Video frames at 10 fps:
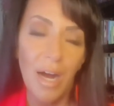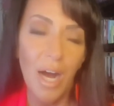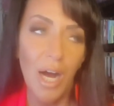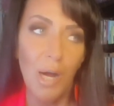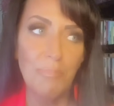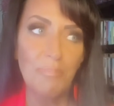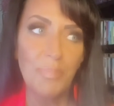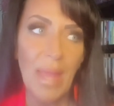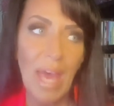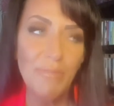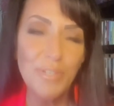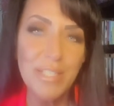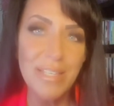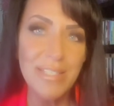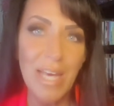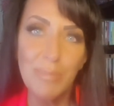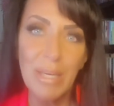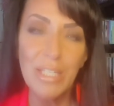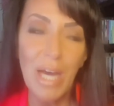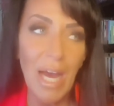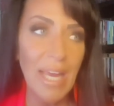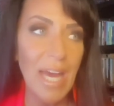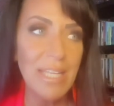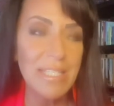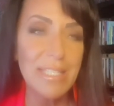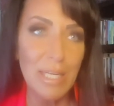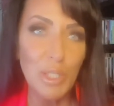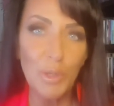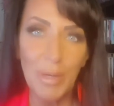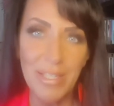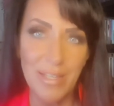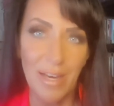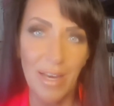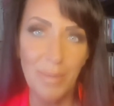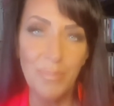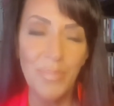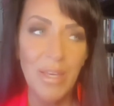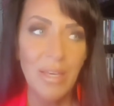Ever since, I mean, I had such a great time